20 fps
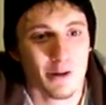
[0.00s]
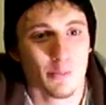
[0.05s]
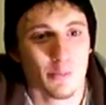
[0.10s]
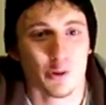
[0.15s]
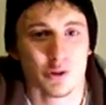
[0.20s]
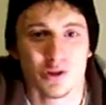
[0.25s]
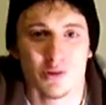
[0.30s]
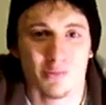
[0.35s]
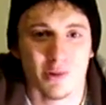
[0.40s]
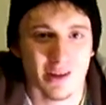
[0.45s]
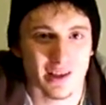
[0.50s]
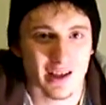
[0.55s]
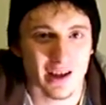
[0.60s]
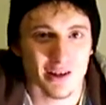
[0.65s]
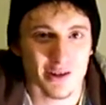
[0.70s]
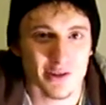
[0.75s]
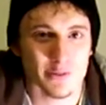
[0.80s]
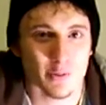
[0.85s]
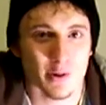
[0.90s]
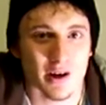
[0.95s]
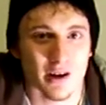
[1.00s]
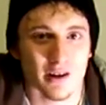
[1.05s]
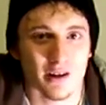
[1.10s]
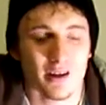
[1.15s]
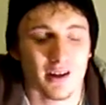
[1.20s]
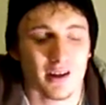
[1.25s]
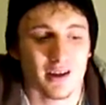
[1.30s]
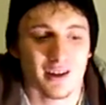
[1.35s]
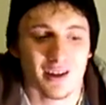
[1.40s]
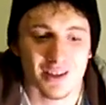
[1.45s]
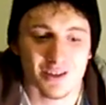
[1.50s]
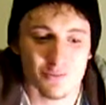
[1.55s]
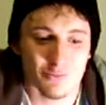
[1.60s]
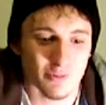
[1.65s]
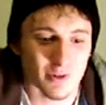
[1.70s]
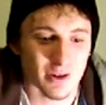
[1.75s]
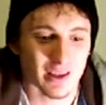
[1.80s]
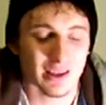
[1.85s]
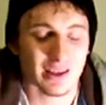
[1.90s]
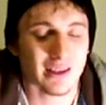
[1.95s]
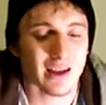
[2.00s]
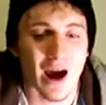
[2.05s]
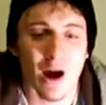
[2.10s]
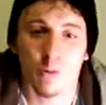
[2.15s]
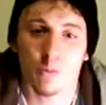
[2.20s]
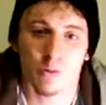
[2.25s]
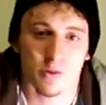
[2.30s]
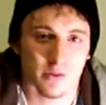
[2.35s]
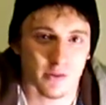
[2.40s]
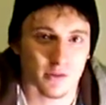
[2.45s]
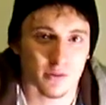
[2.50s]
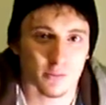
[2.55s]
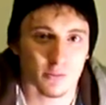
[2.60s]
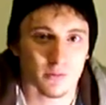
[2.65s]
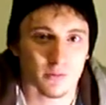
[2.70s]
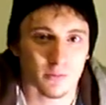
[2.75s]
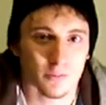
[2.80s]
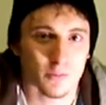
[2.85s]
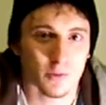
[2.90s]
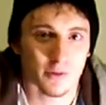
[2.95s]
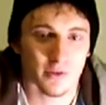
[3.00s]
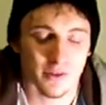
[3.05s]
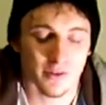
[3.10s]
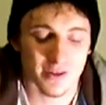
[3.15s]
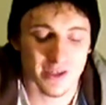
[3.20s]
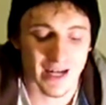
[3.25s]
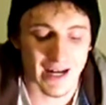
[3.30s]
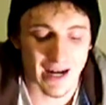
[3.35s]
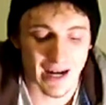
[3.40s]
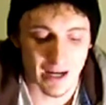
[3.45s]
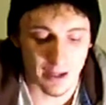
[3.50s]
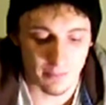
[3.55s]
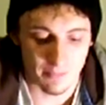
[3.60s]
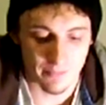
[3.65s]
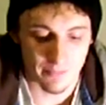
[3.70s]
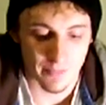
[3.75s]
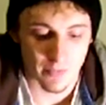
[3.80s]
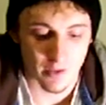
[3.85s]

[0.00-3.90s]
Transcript: Put your money elsewhere. It's really not worth your time.